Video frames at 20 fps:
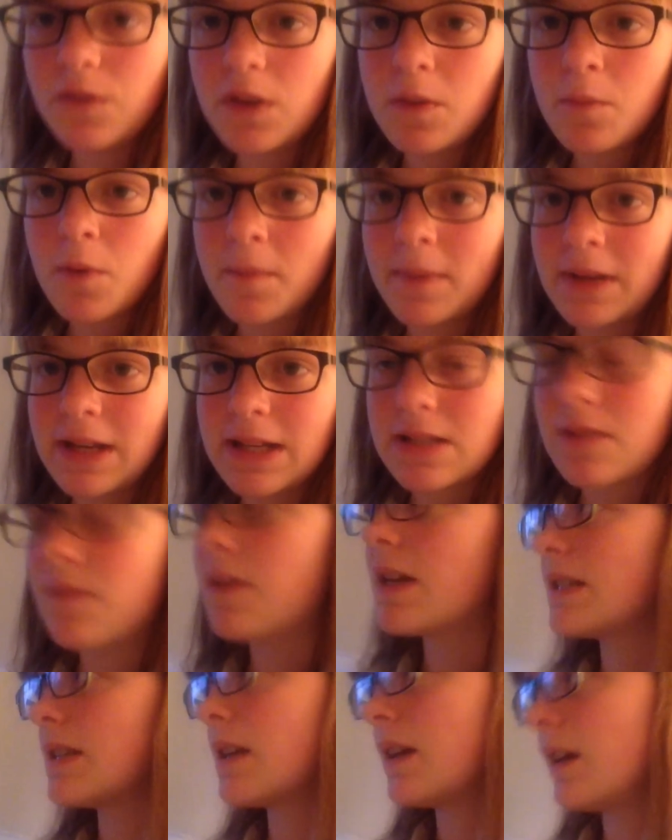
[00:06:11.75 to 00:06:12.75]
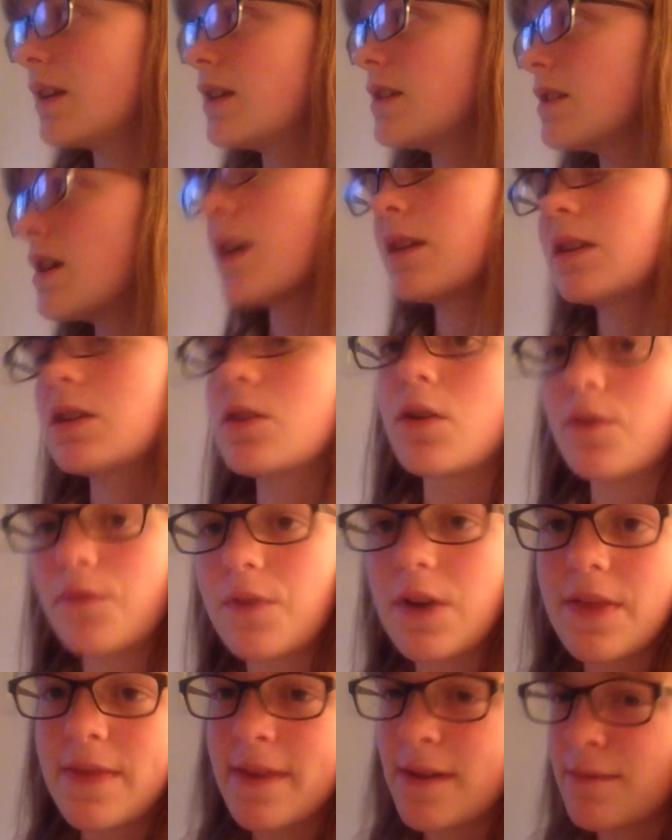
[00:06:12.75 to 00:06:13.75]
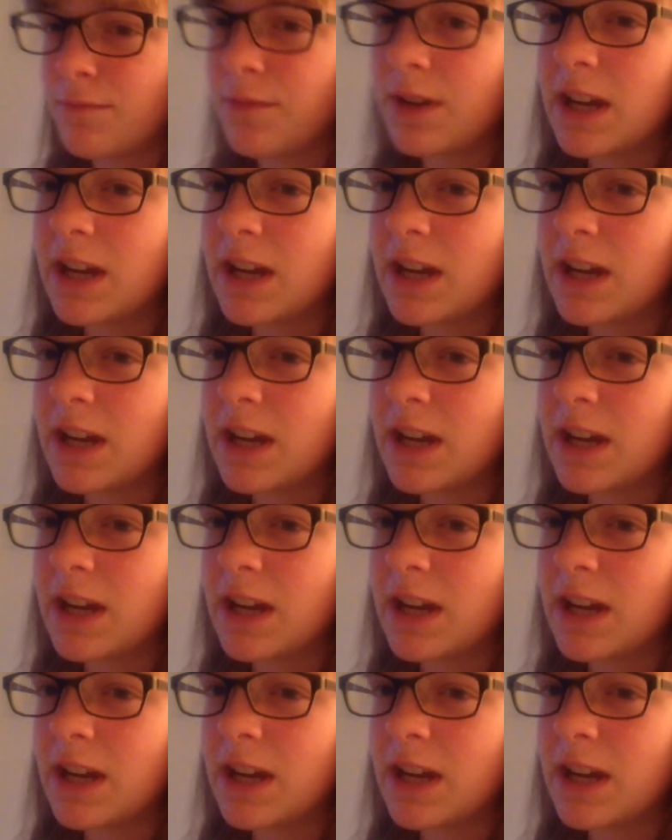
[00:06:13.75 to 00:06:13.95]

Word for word: a few more minutes of this, I'm going to turn it off and then